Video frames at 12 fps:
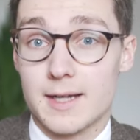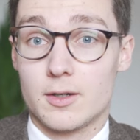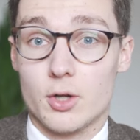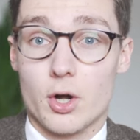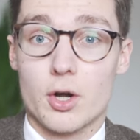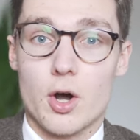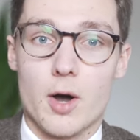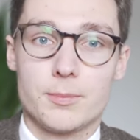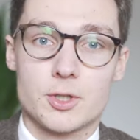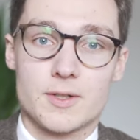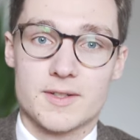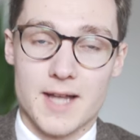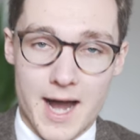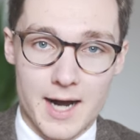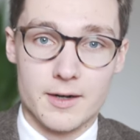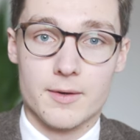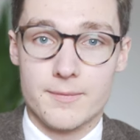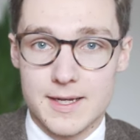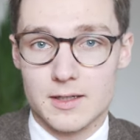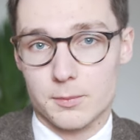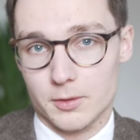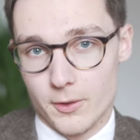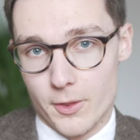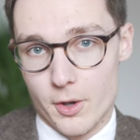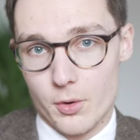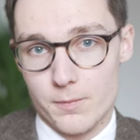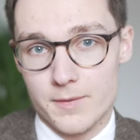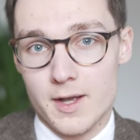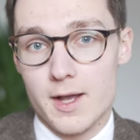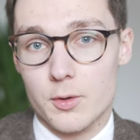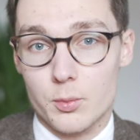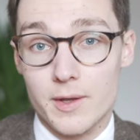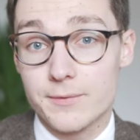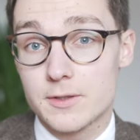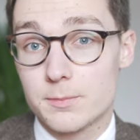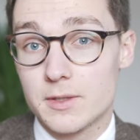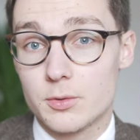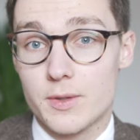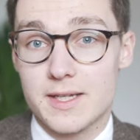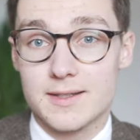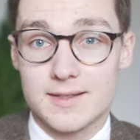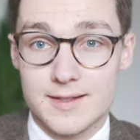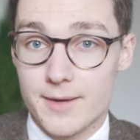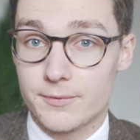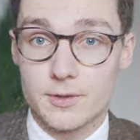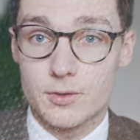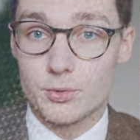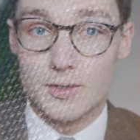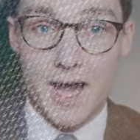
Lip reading: and longer options are available though. Widths between 7 to